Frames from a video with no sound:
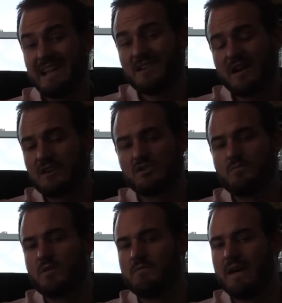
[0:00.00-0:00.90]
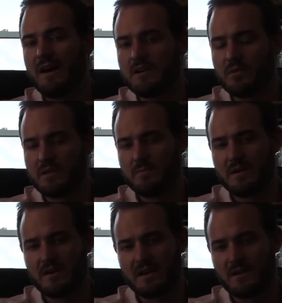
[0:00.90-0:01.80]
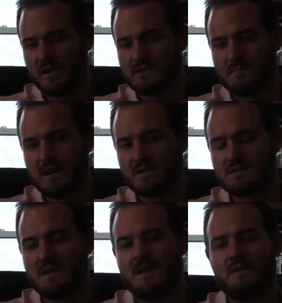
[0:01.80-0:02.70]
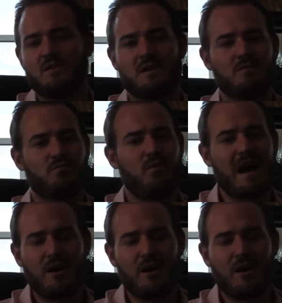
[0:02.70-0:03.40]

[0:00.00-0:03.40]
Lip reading: think, are actually more valuable than American Airlines miles. You can